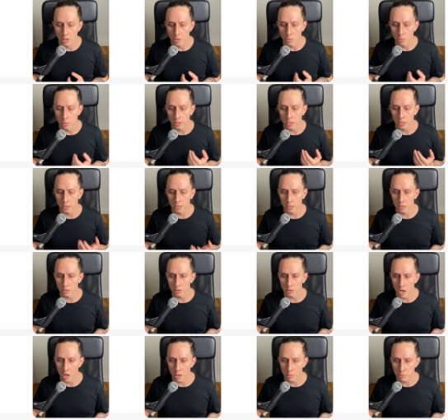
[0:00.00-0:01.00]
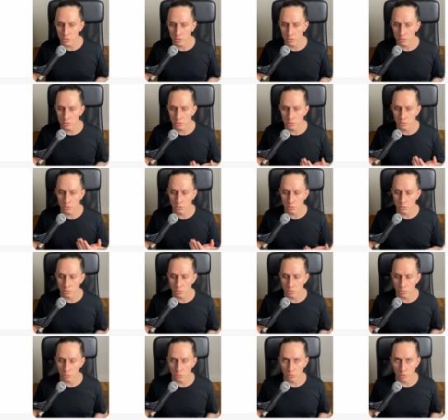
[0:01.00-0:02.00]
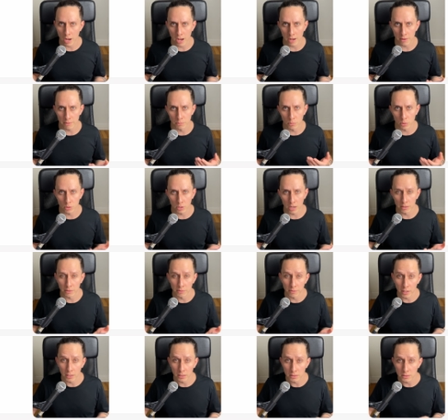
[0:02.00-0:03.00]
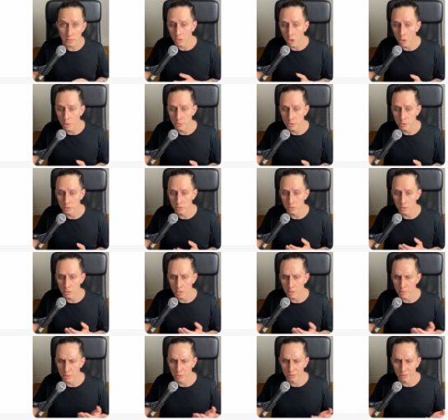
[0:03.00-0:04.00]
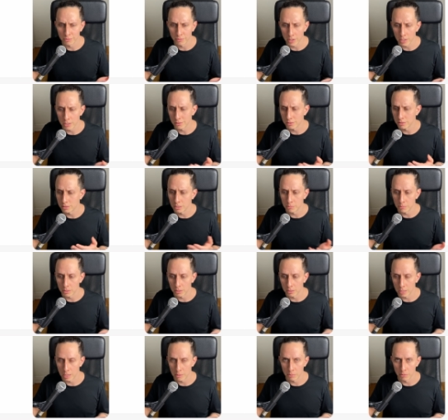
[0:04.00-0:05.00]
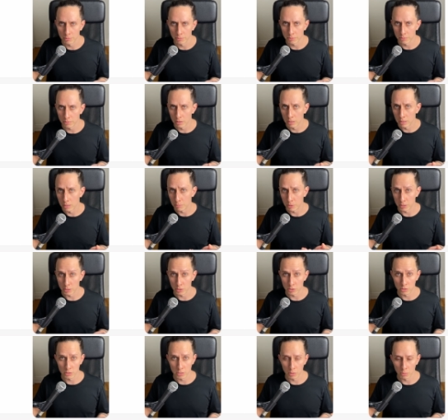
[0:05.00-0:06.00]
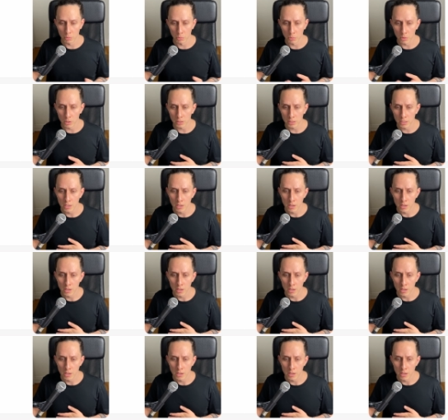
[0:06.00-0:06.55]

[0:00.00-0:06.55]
We can click on options to, to have more advanced options about the file system and the type of uh, partitions that we want.